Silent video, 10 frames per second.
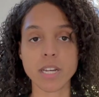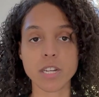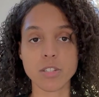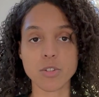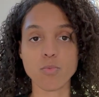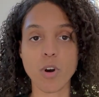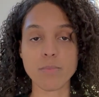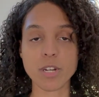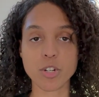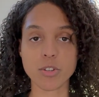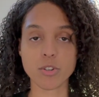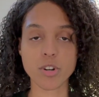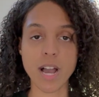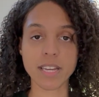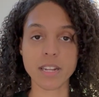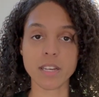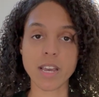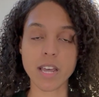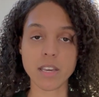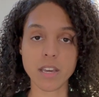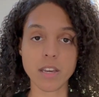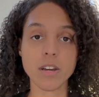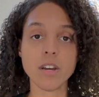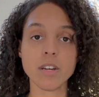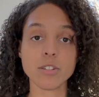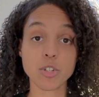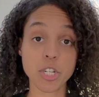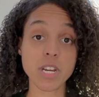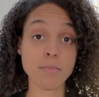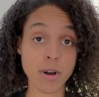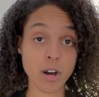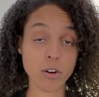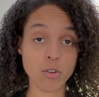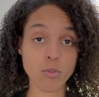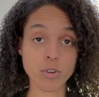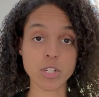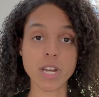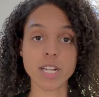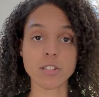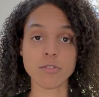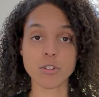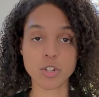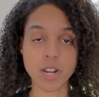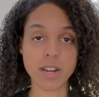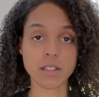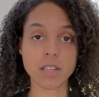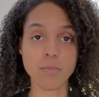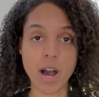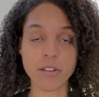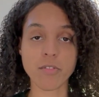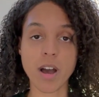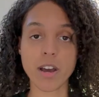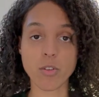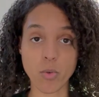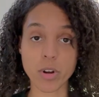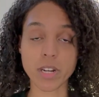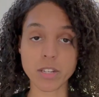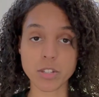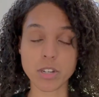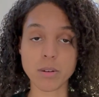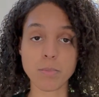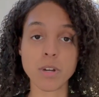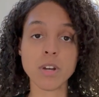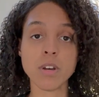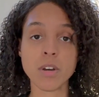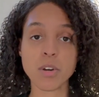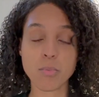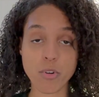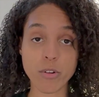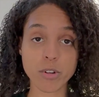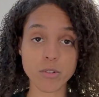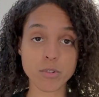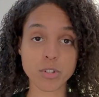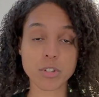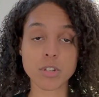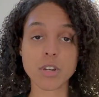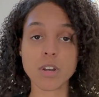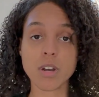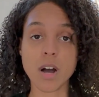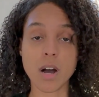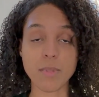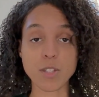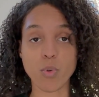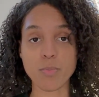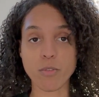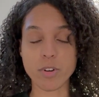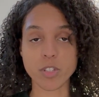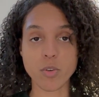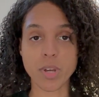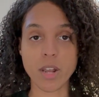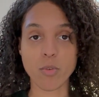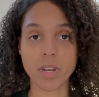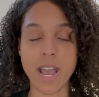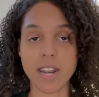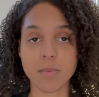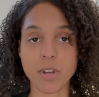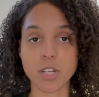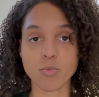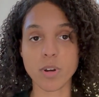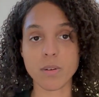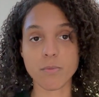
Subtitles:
is you want to make sure that you're not getting any GMO, which stands for genetically modified organism produce. That's one big reason you would get organic, because when